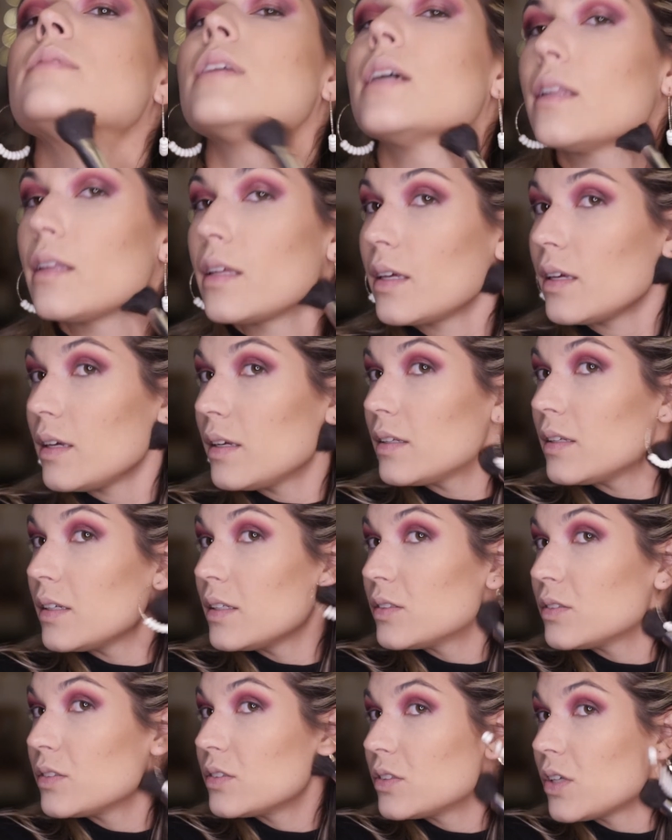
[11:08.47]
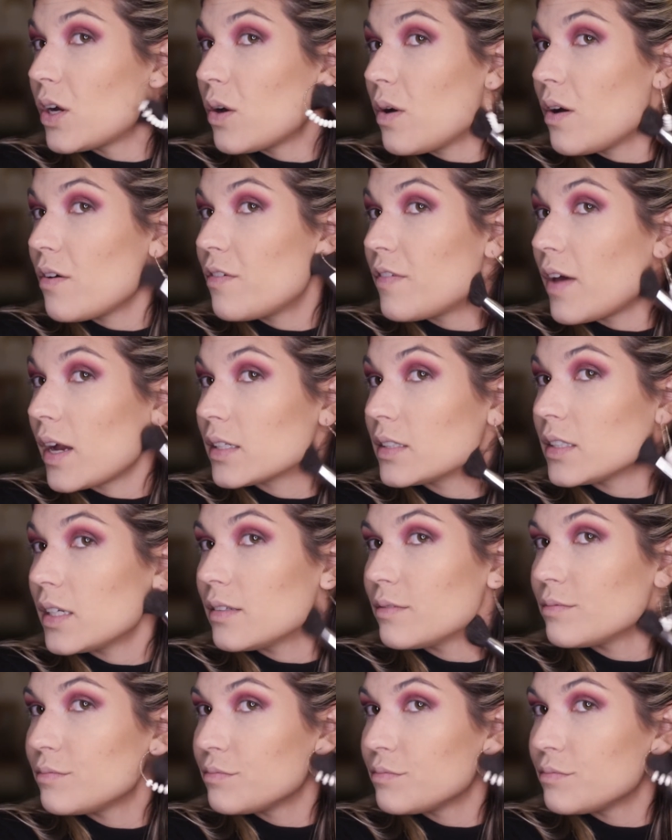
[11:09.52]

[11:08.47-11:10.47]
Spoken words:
I think it's so effective.